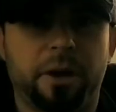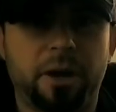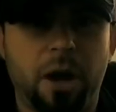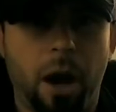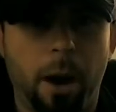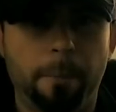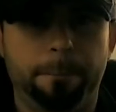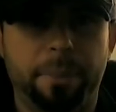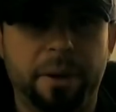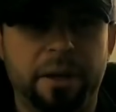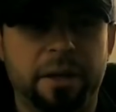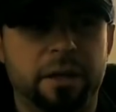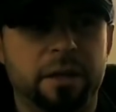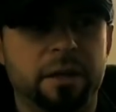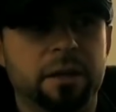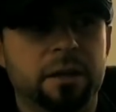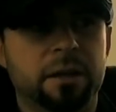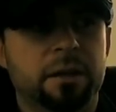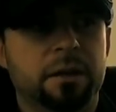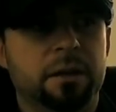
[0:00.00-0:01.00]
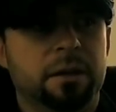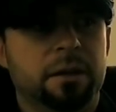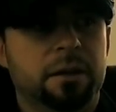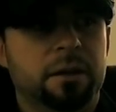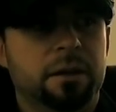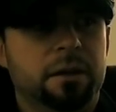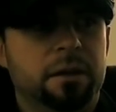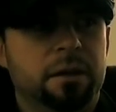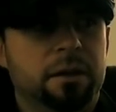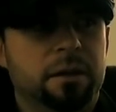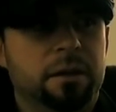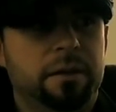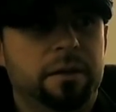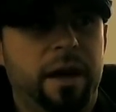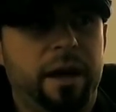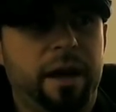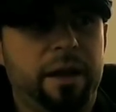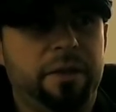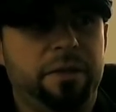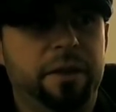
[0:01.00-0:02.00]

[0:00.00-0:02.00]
the company that I